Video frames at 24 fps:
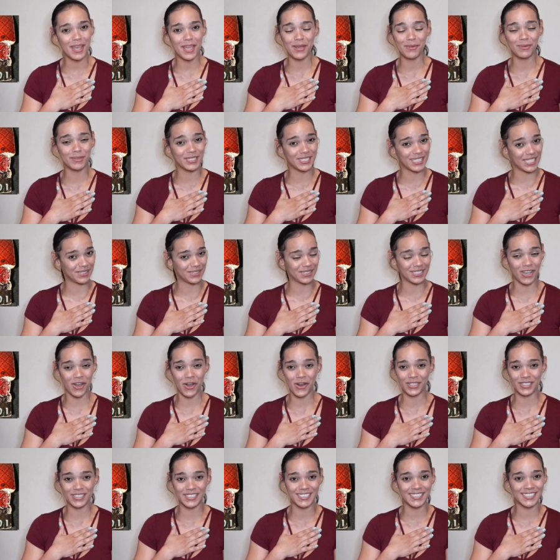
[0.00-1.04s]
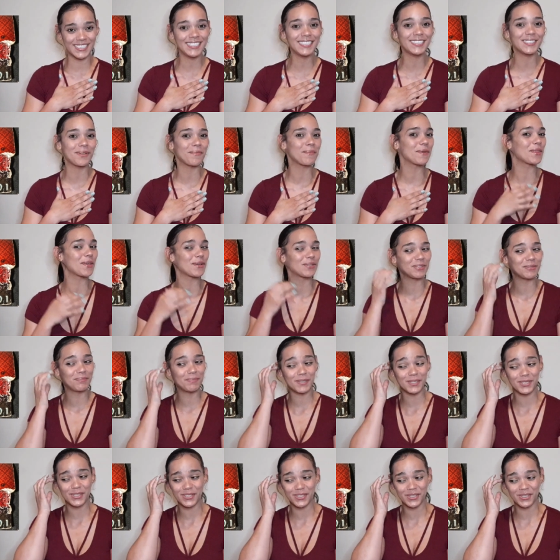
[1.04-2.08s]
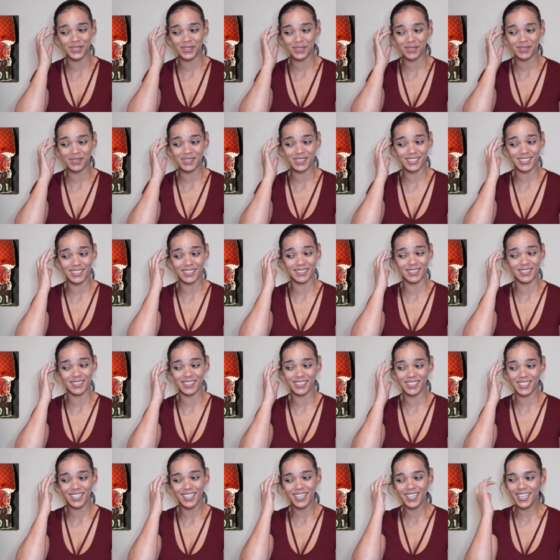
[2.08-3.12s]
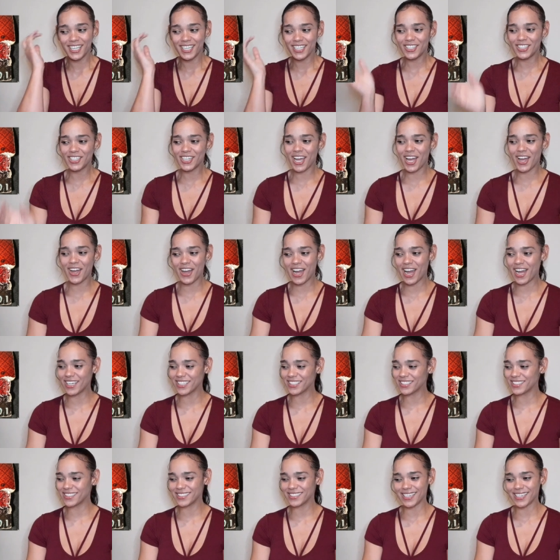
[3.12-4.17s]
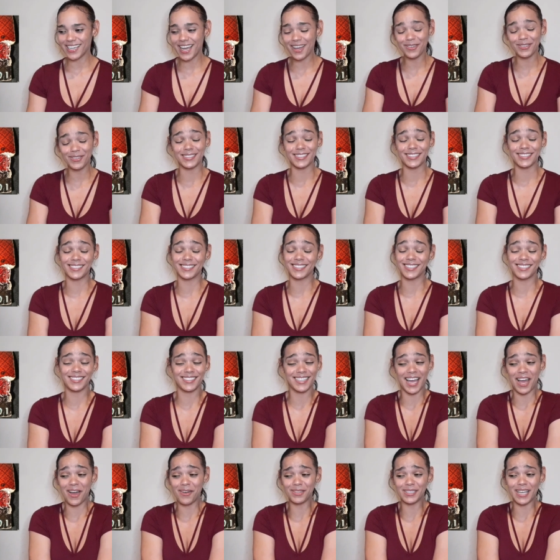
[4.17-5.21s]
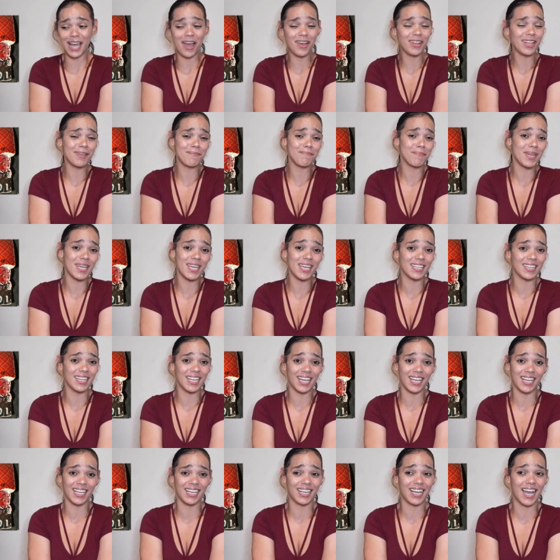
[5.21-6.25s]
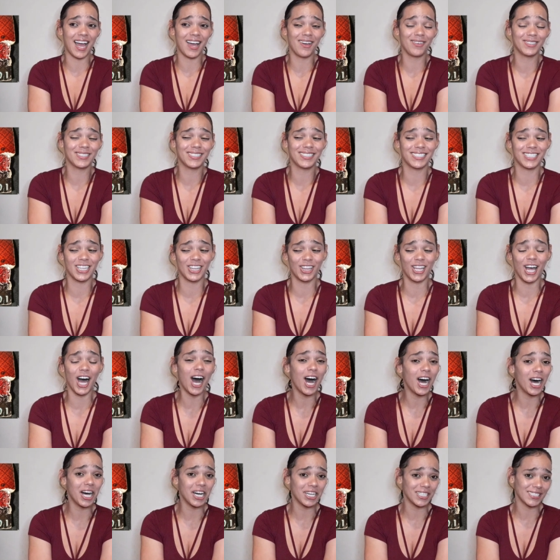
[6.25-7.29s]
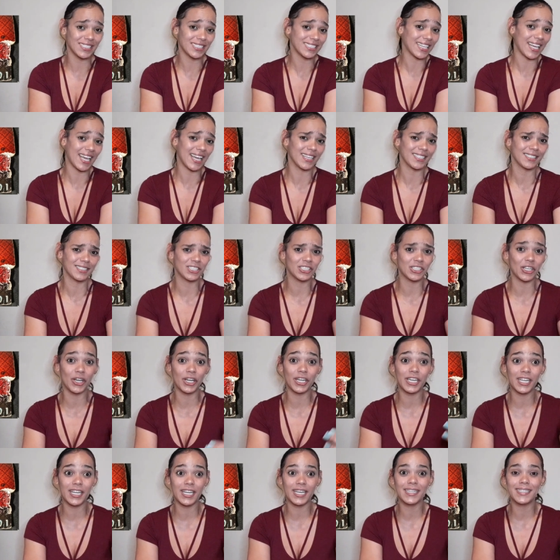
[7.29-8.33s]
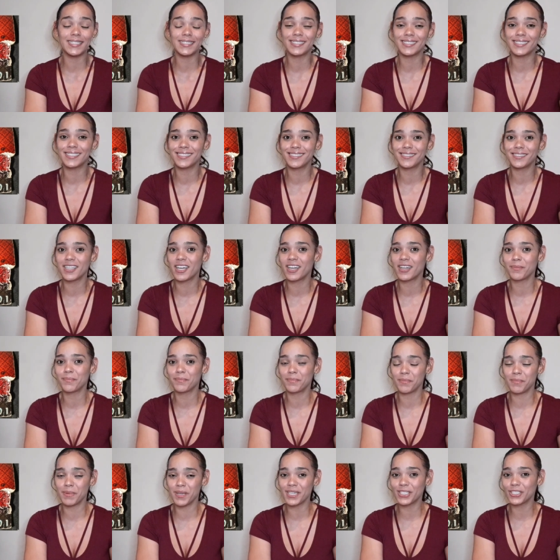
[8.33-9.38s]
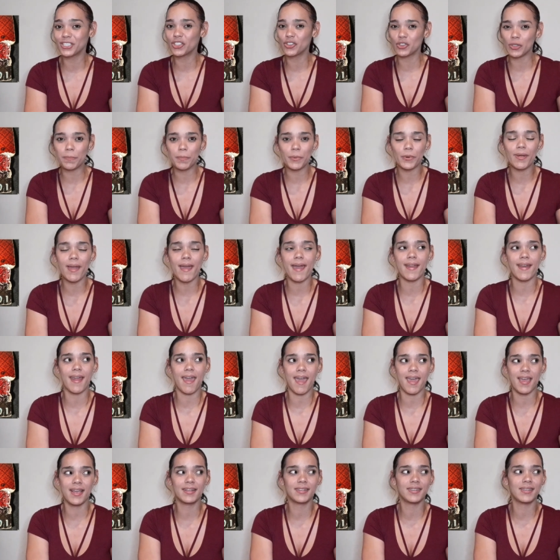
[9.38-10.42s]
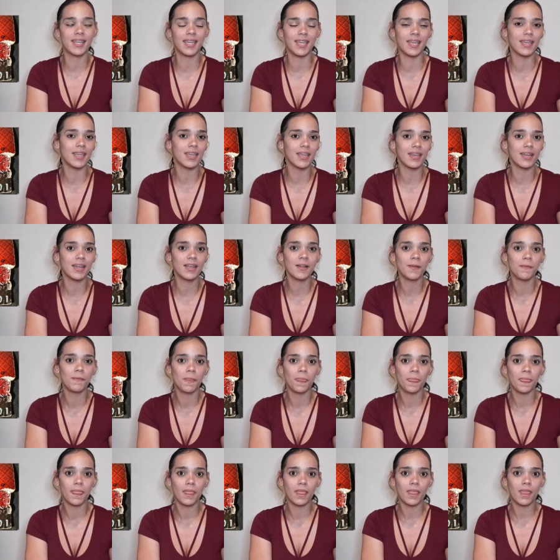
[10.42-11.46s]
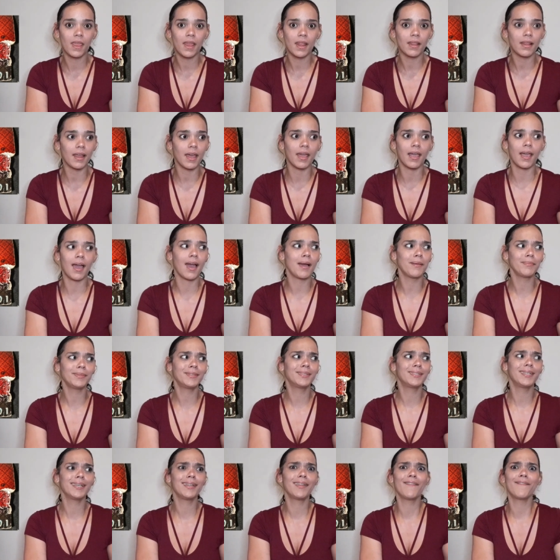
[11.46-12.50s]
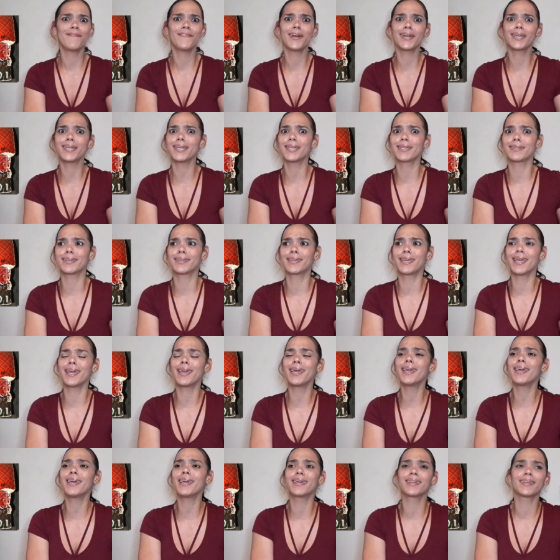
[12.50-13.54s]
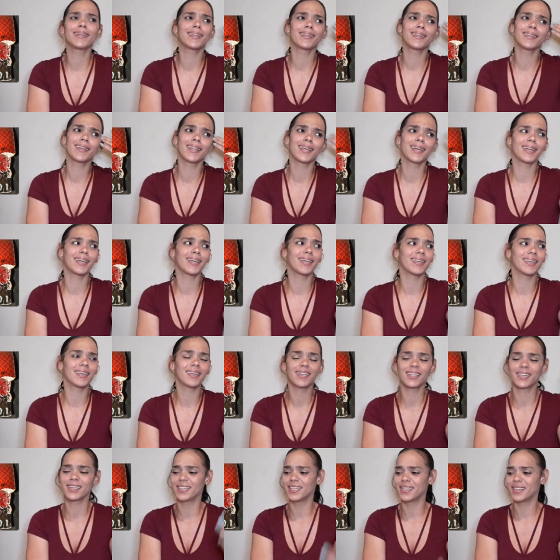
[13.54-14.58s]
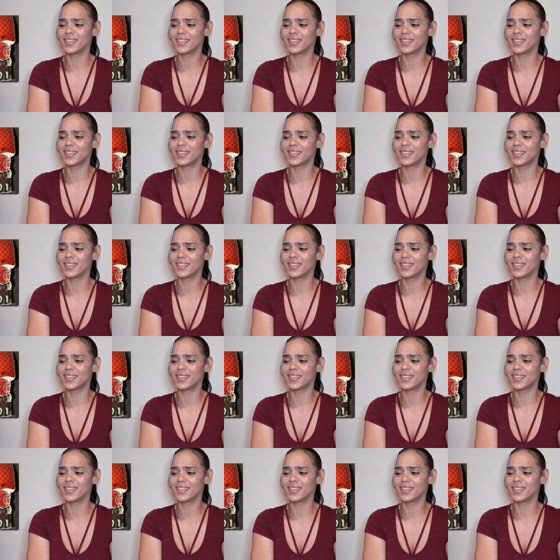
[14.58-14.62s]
It was it's hard to see some of those pictures because you know I, I was I was I'll admit like I was lost like starting being a stripper at 18 like I'm still a fucking kid like